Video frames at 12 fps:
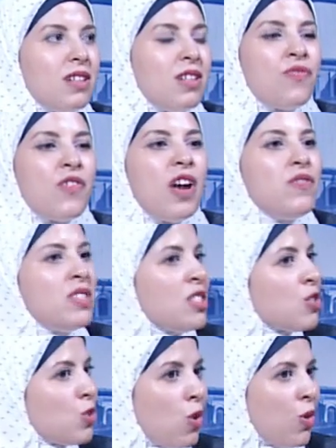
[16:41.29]
revive
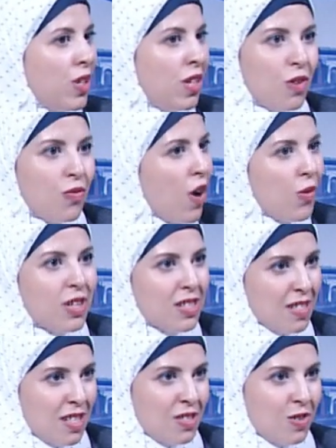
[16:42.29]
this glory of our
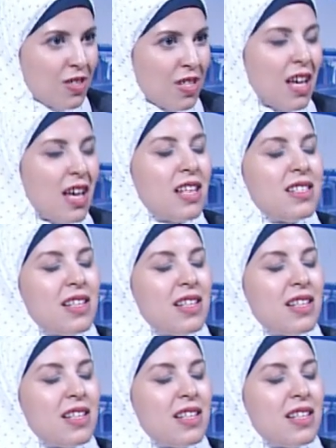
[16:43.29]
ancestors? Mm-hmm.